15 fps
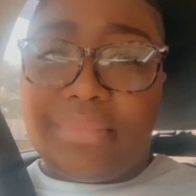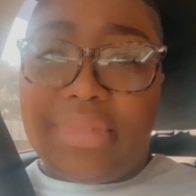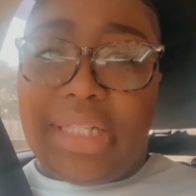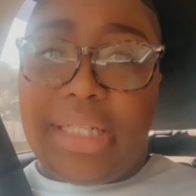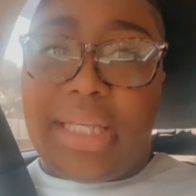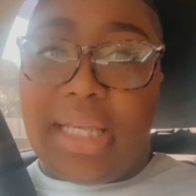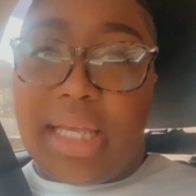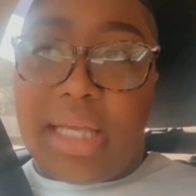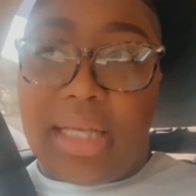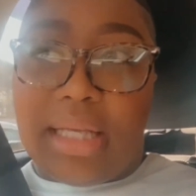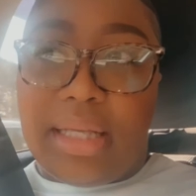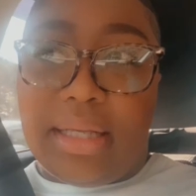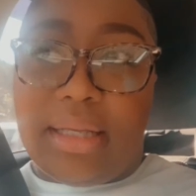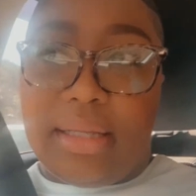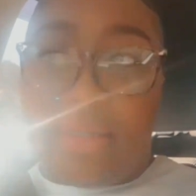
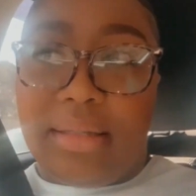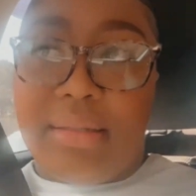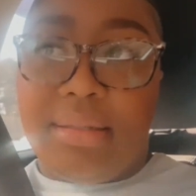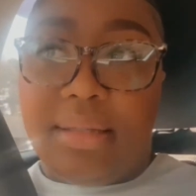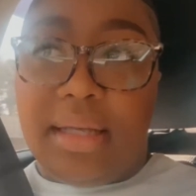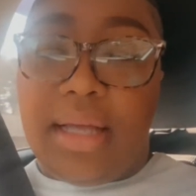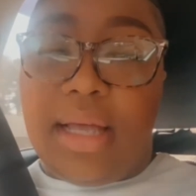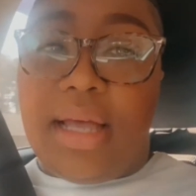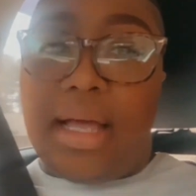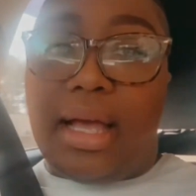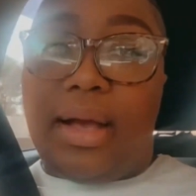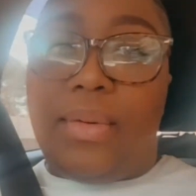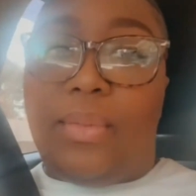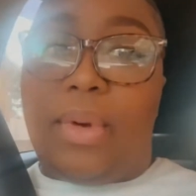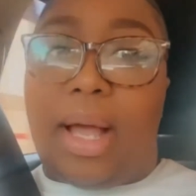yeah,
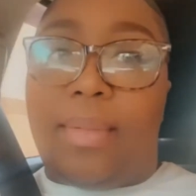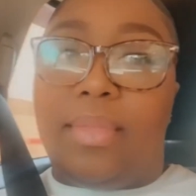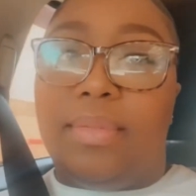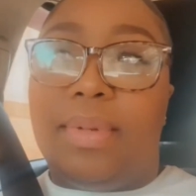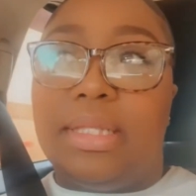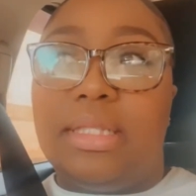I'm about